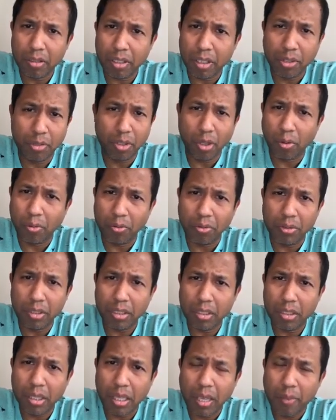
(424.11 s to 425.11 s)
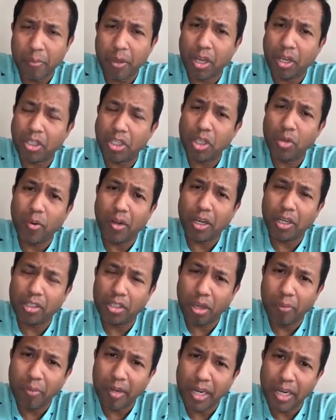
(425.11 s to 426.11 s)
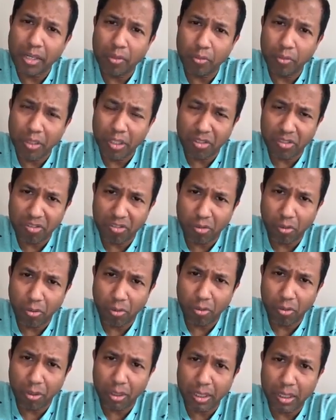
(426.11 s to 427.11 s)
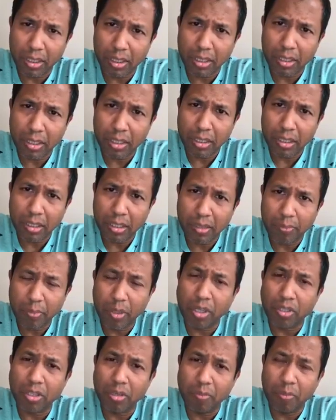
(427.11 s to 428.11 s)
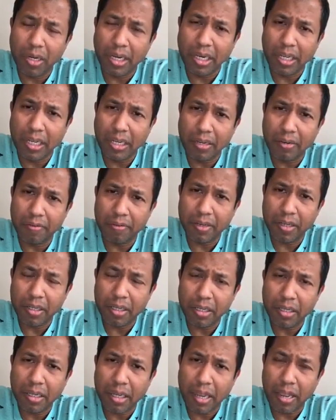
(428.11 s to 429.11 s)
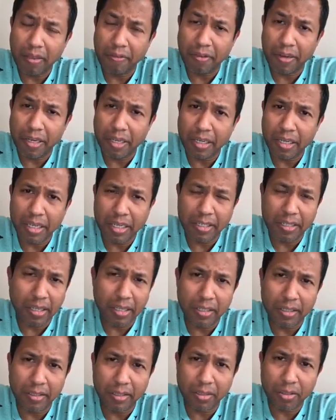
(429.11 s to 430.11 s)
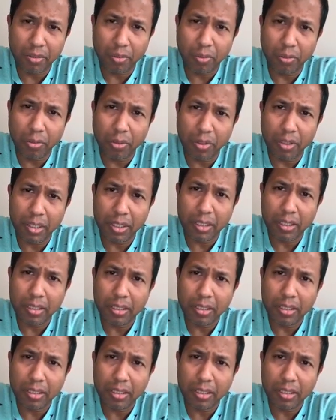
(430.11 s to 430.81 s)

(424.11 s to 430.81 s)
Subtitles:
You don't. Because you want to dominate with sword, because you believe heaven is under the sword.